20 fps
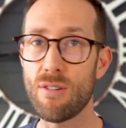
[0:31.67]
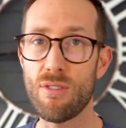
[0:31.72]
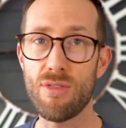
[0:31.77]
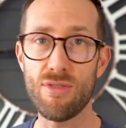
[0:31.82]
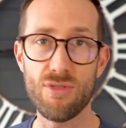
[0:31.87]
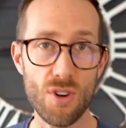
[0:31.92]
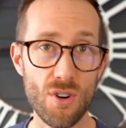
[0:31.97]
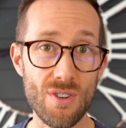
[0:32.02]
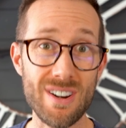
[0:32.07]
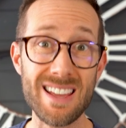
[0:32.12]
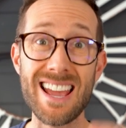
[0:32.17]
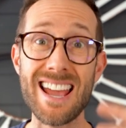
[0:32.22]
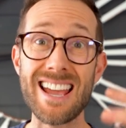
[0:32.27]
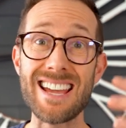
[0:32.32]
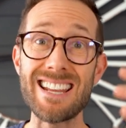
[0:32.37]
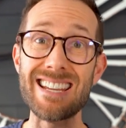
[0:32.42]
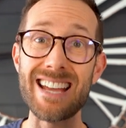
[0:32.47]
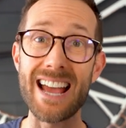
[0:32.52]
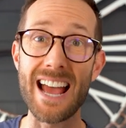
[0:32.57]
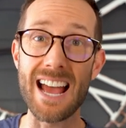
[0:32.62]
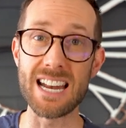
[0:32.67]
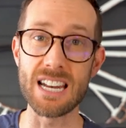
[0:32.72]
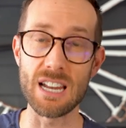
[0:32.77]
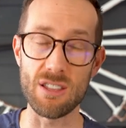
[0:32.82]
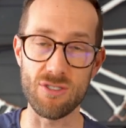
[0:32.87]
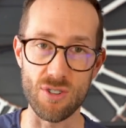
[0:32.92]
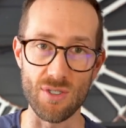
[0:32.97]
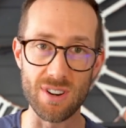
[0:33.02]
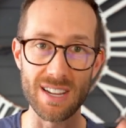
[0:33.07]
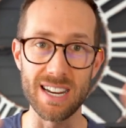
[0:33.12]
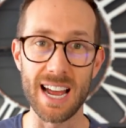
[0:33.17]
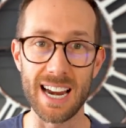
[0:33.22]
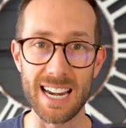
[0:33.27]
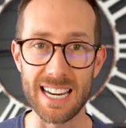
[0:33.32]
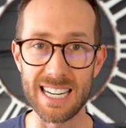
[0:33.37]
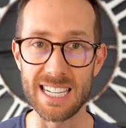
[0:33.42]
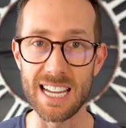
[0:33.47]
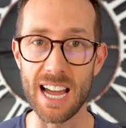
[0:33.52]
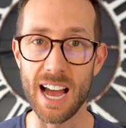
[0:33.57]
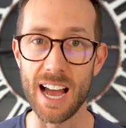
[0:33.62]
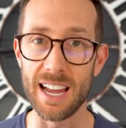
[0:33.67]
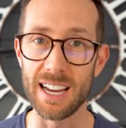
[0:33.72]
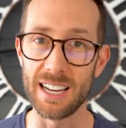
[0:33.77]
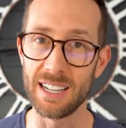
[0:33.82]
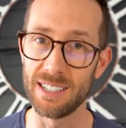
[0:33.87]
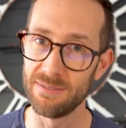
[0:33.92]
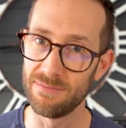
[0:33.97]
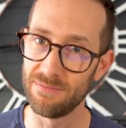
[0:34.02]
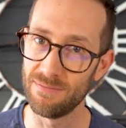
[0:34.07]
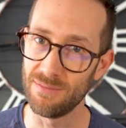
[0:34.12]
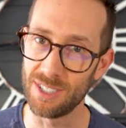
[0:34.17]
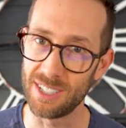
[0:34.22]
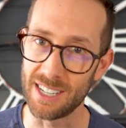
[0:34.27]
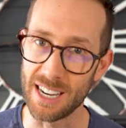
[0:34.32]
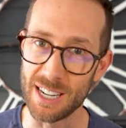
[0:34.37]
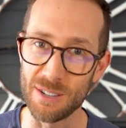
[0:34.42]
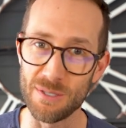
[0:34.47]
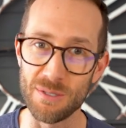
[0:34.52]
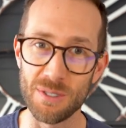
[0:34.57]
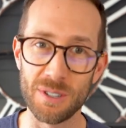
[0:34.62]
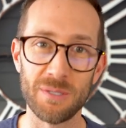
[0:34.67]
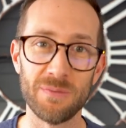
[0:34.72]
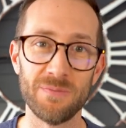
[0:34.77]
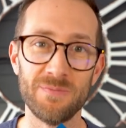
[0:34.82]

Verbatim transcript: the 3080, and the 3090 Ti. Stay tuned.